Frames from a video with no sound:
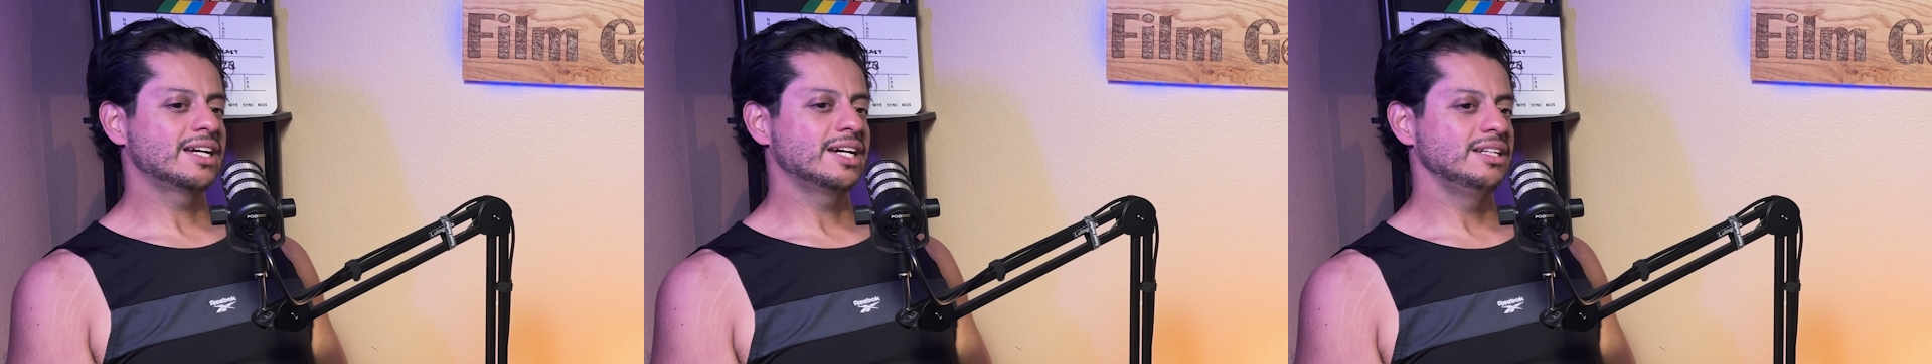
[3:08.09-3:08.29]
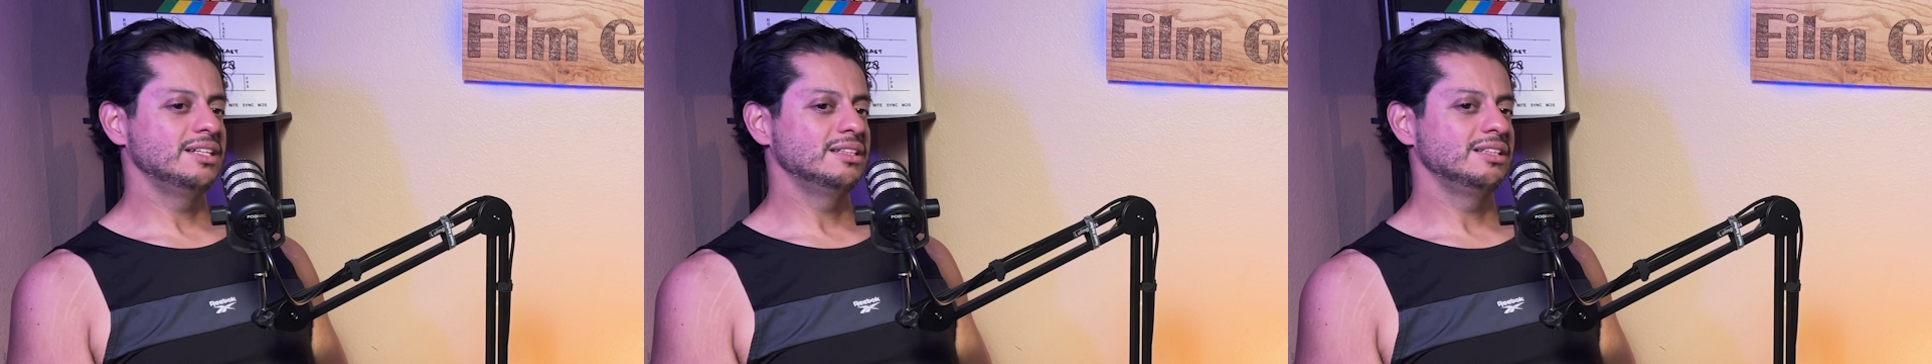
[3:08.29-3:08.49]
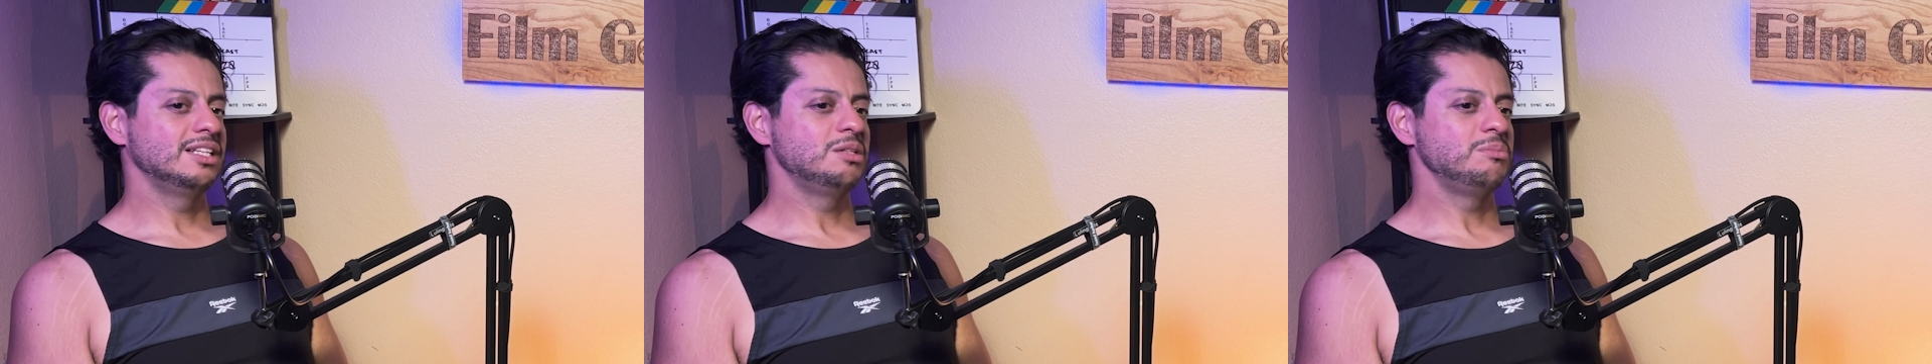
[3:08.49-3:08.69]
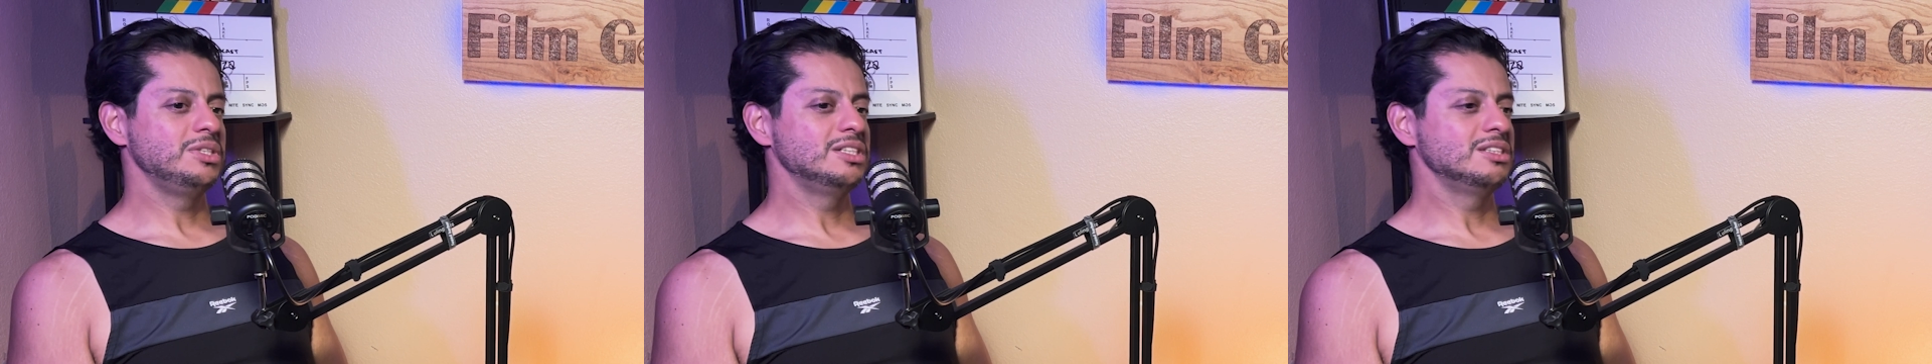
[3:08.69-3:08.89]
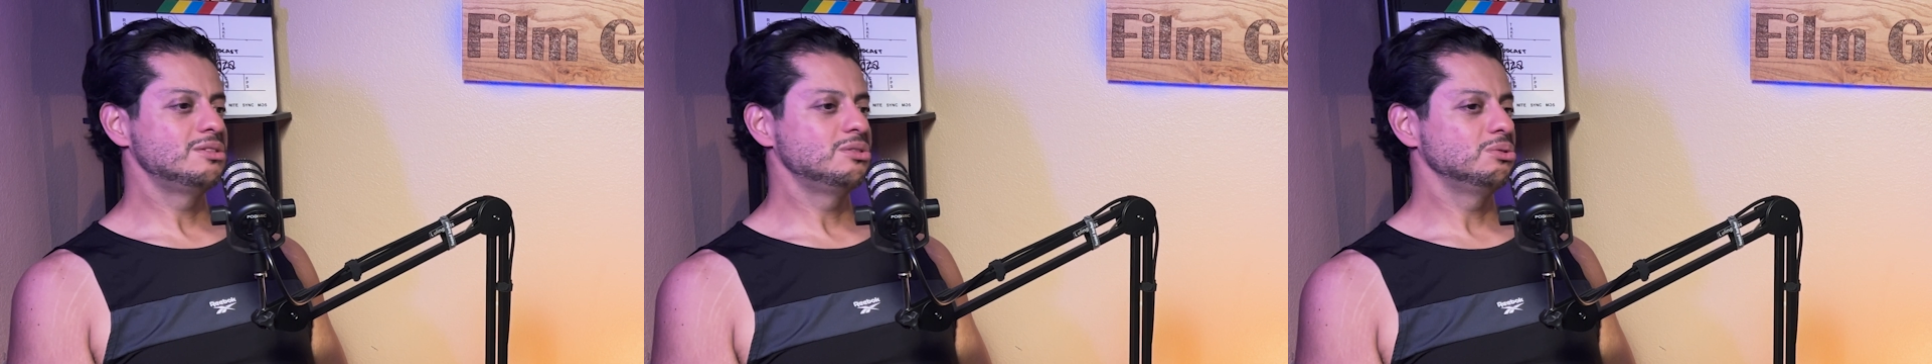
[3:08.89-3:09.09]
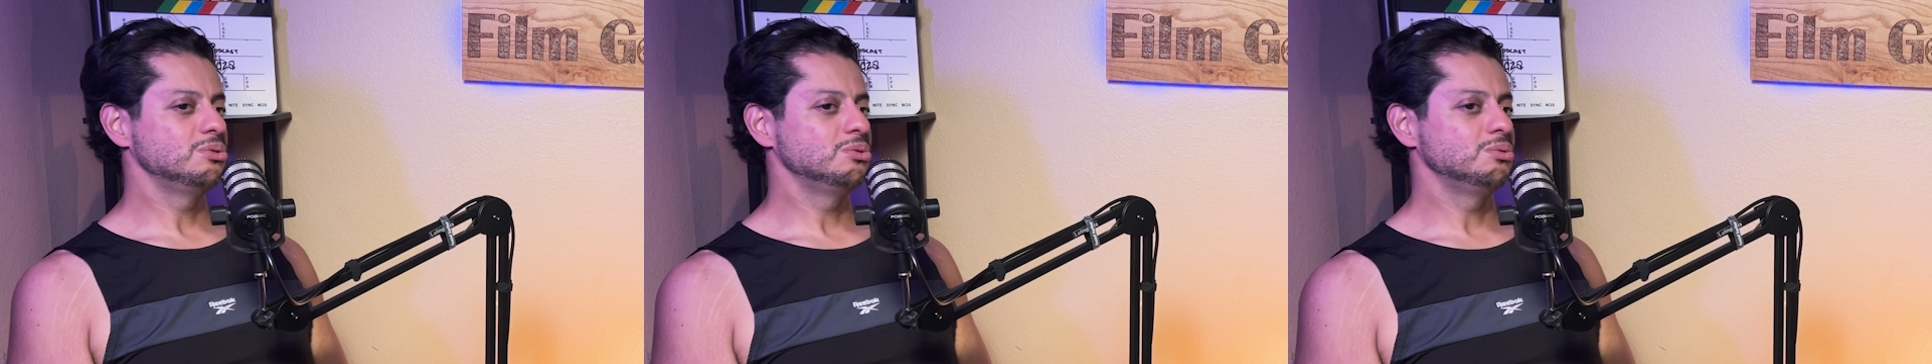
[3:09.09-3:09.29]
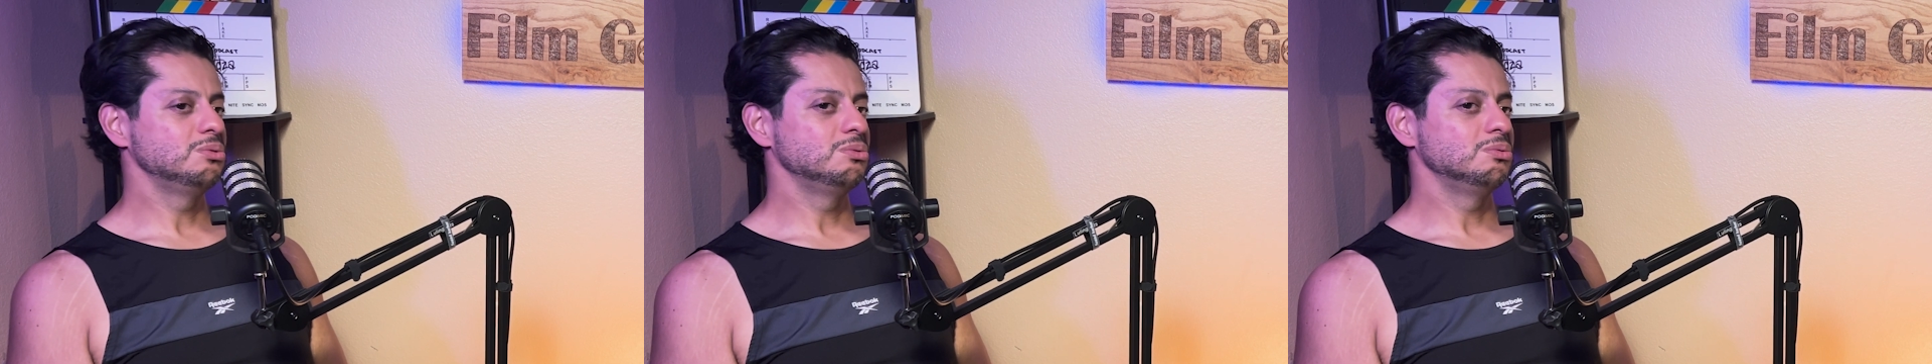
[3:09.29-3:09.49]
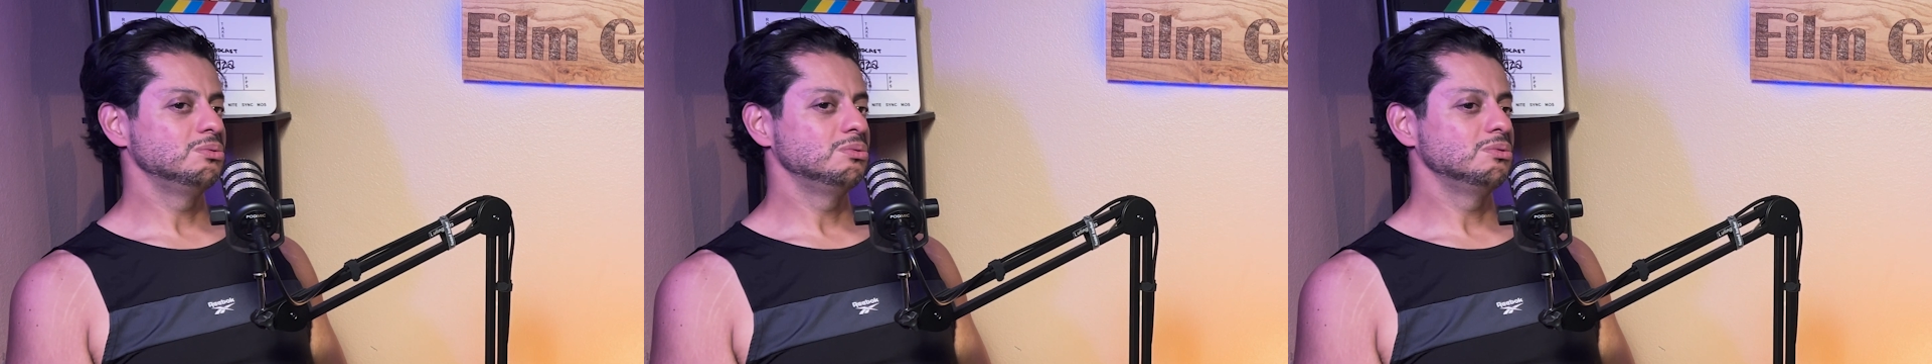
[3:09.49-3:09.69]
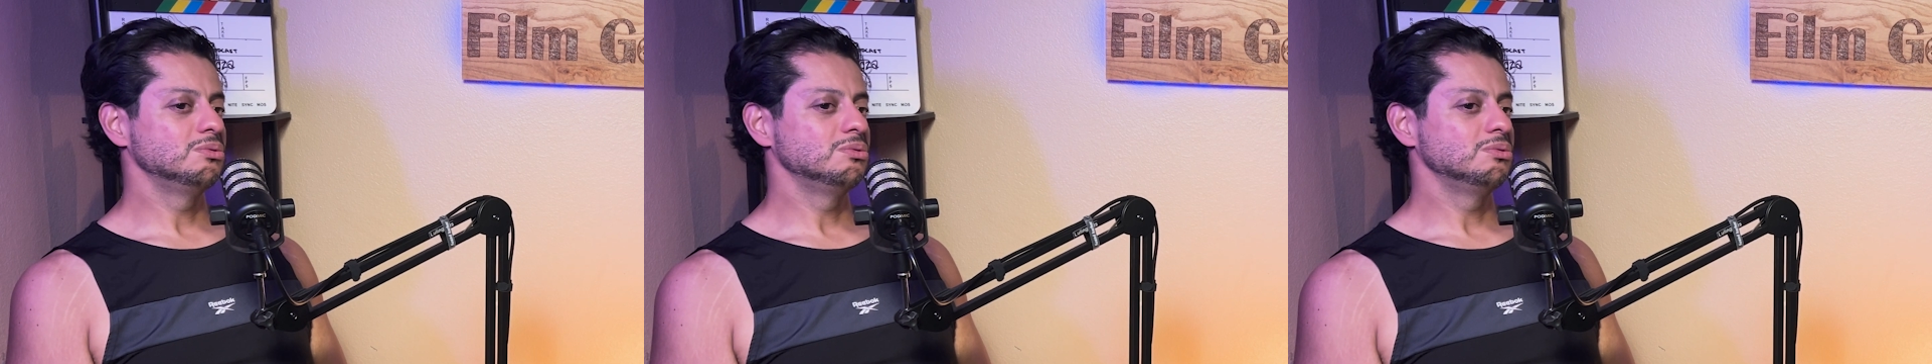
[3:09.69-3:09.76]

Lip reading: kind of led me into